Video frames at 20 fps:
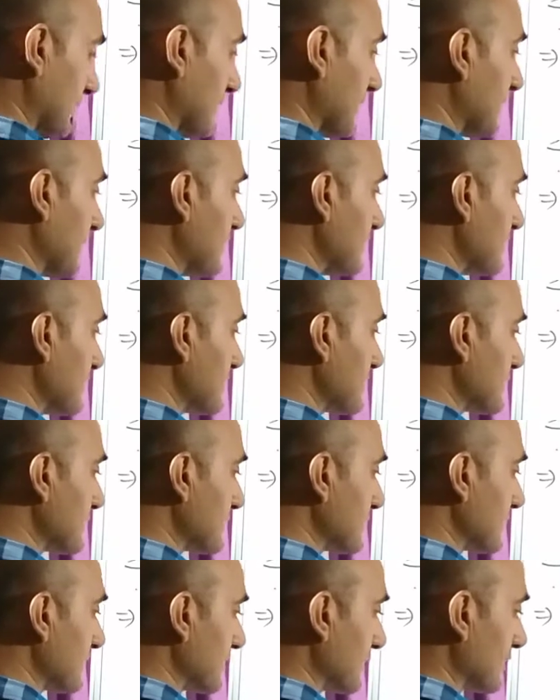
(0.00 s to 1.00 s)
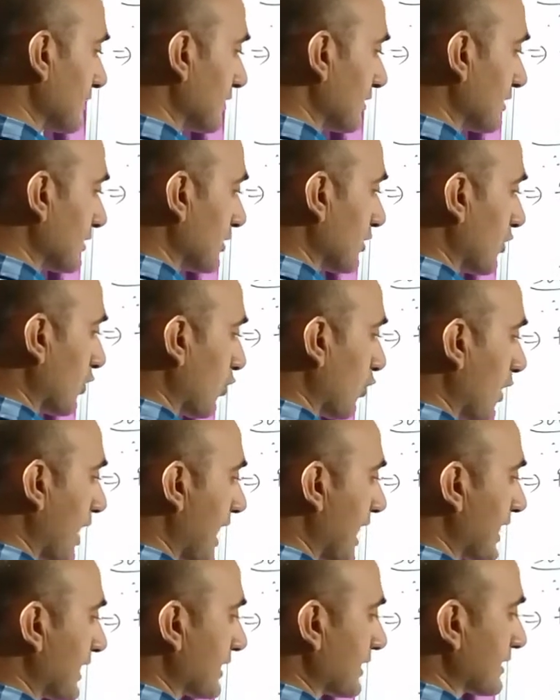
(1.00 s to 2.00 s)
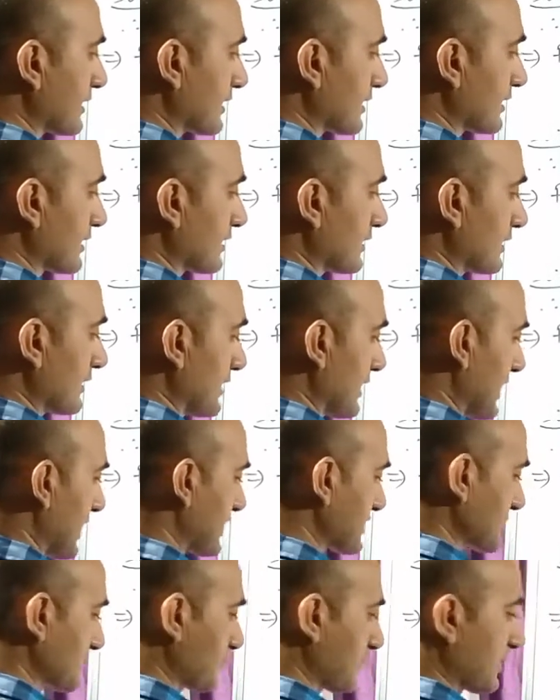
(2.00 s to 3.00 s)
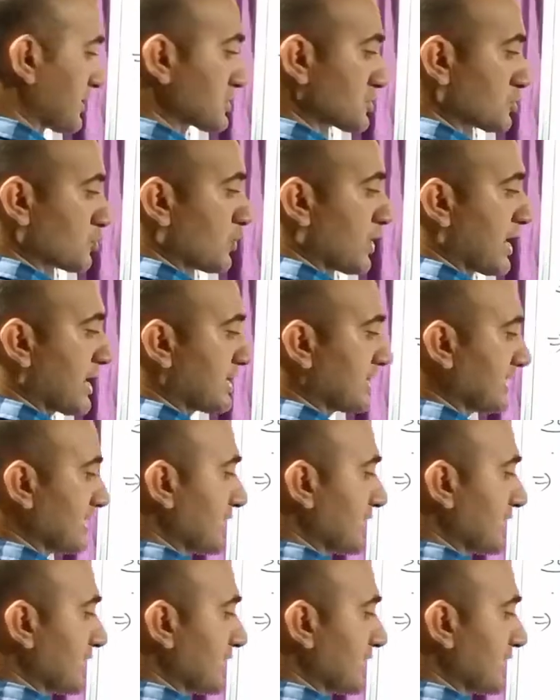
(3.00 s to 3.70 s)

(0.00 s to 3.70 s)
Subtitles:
is 1. X plus 1